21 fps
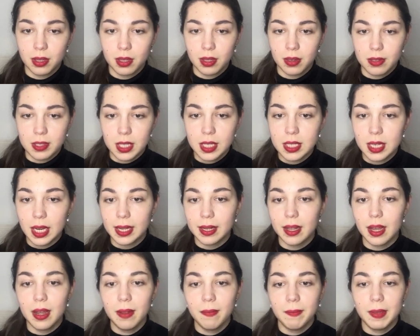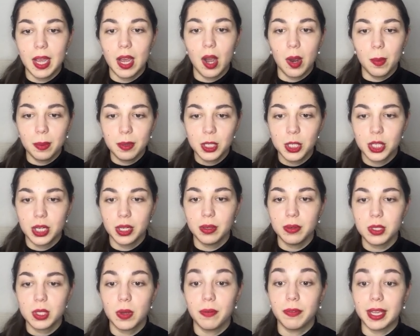Zigzag along the upper shadows
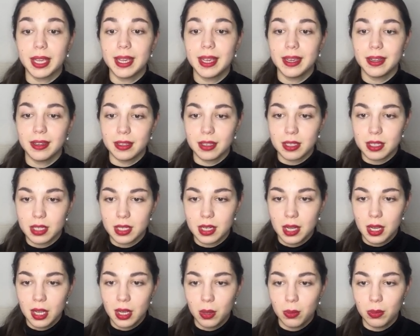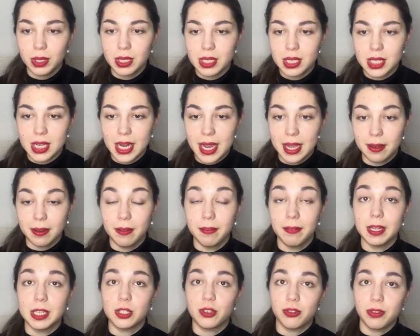of the candles. We'll set the
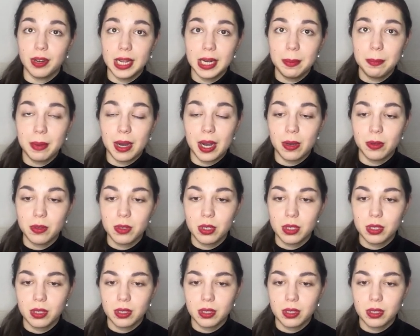trade amount.